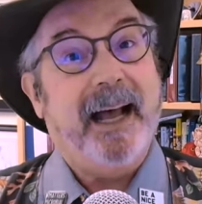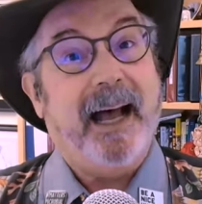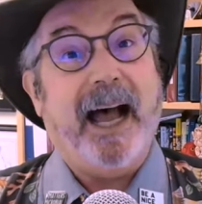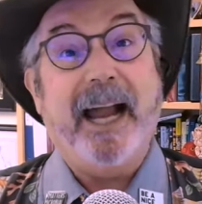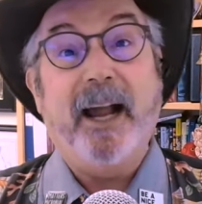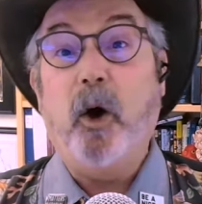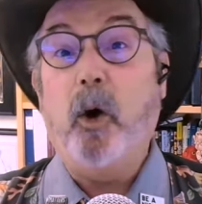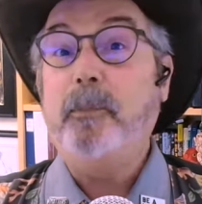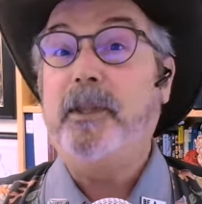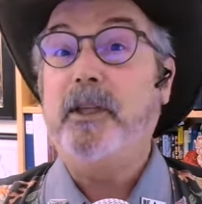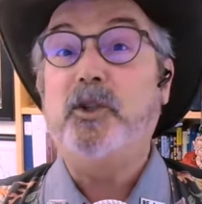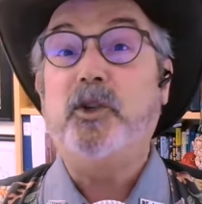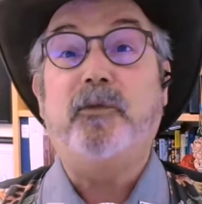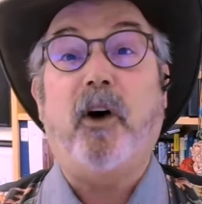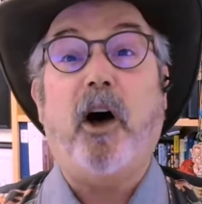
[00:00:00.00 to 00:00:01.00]
I hope
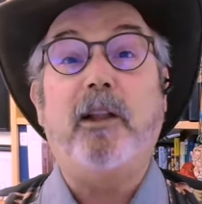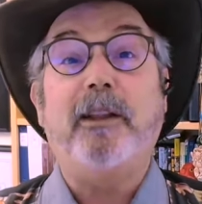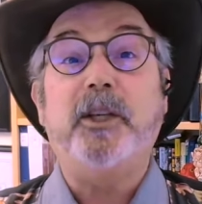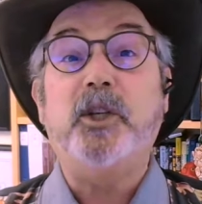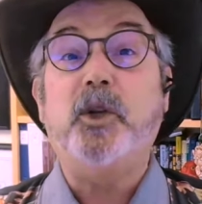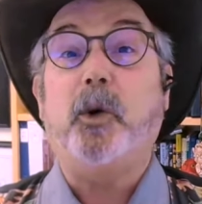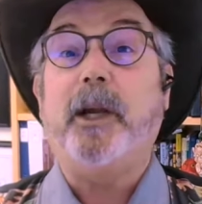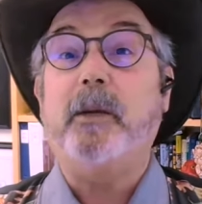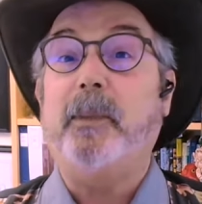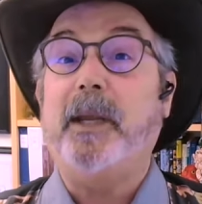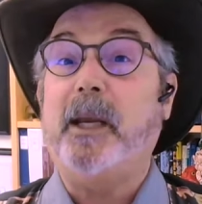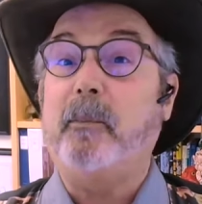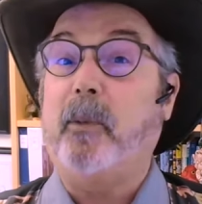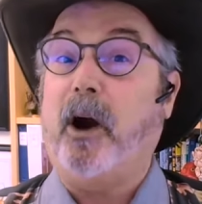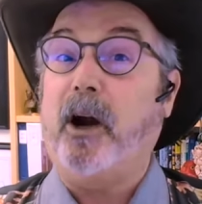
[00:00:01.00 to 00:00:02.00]
that you've all enjoyed
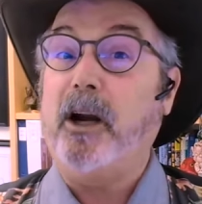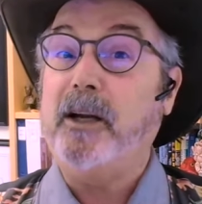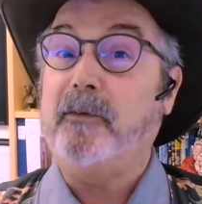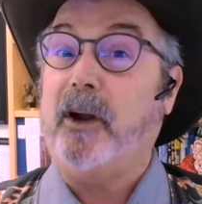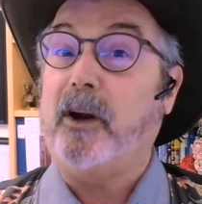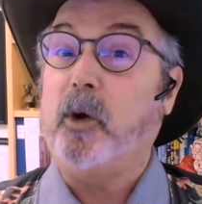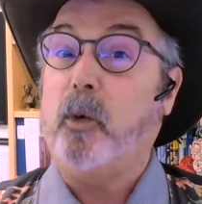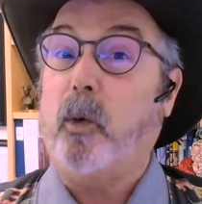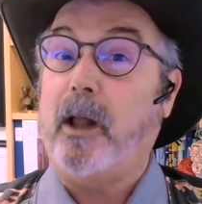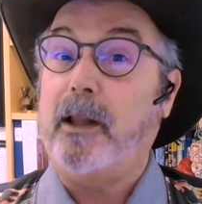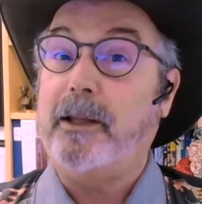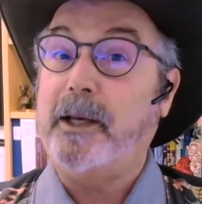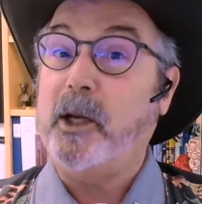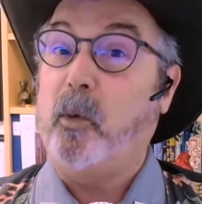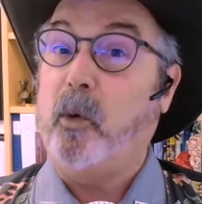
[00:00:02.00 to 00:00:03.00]
being part of our
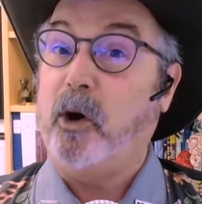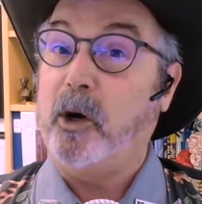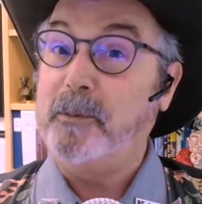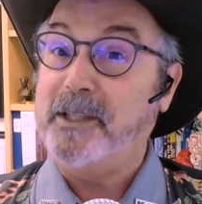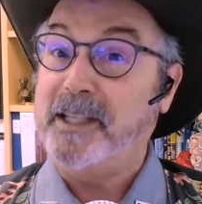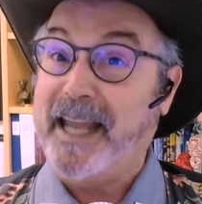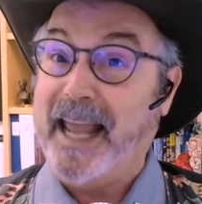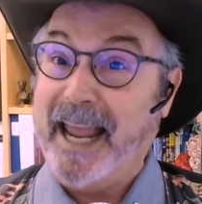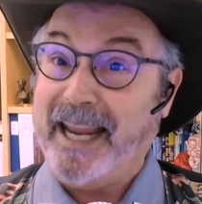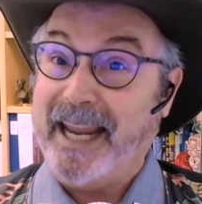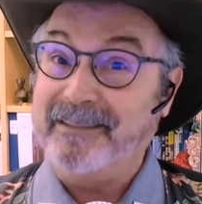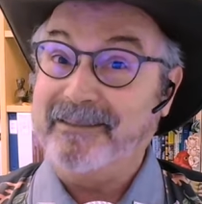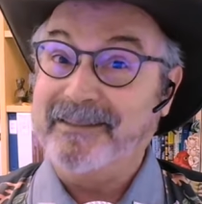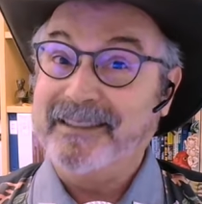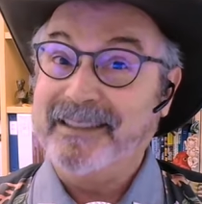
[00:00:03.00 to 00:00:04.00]
Quality Quorum today.
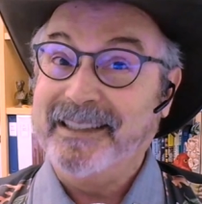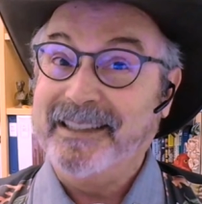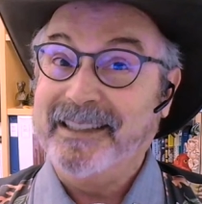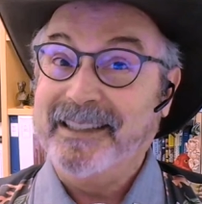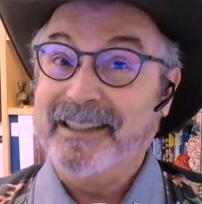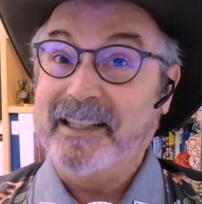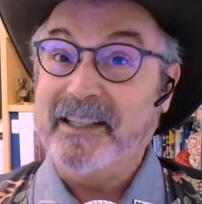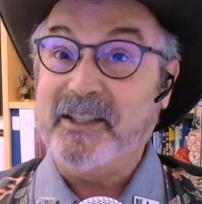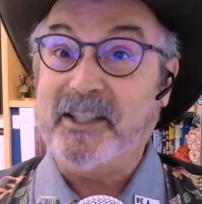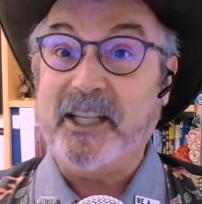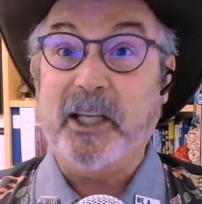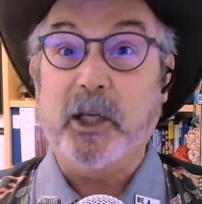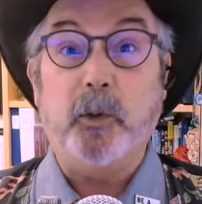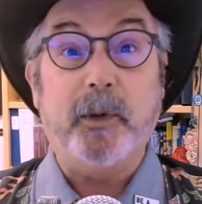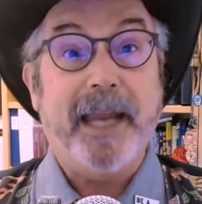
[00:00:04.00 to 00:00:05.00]
See
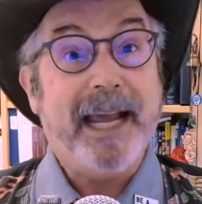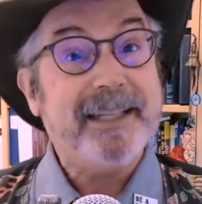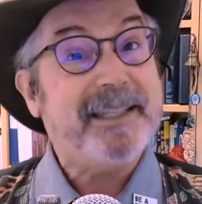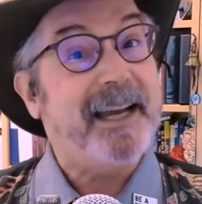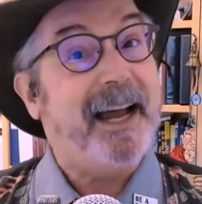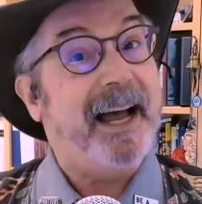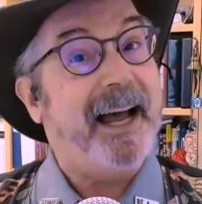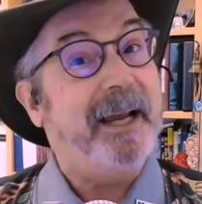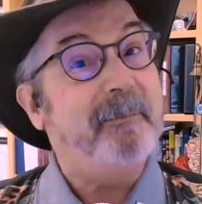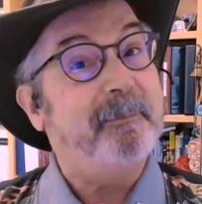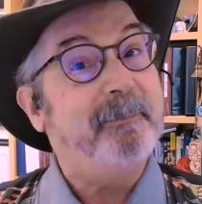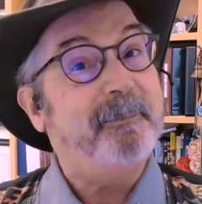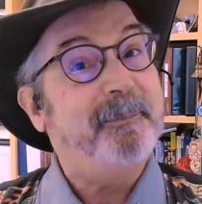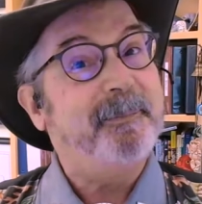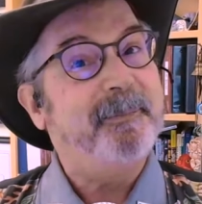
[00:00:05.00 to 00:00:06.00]
you next time
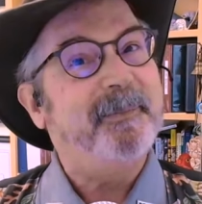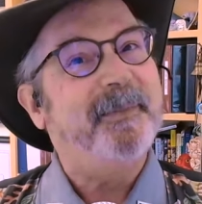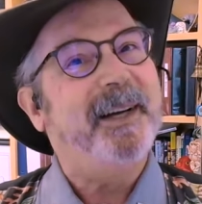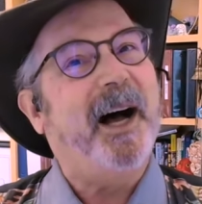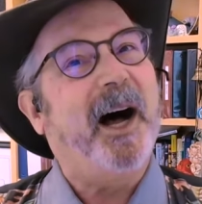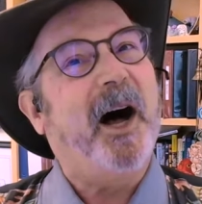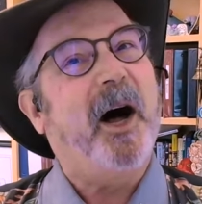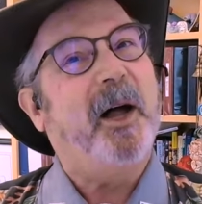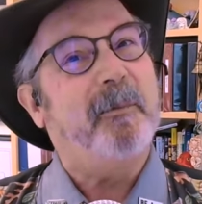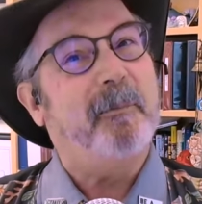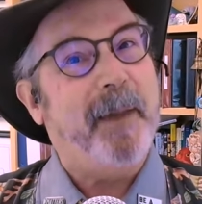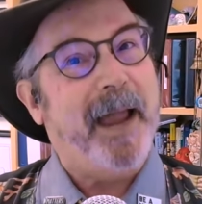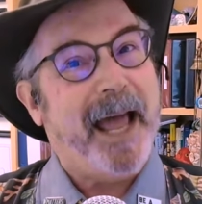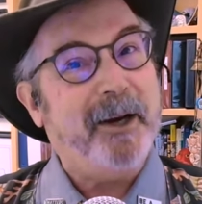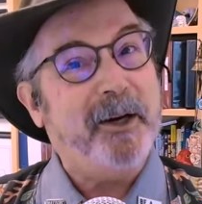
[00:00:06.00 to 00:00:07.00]
on
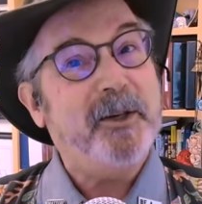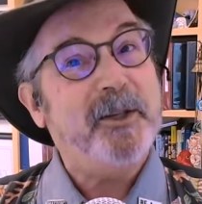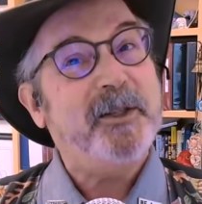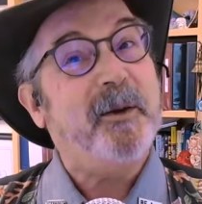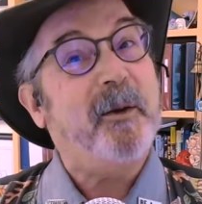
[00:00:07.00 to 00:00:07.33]
Matters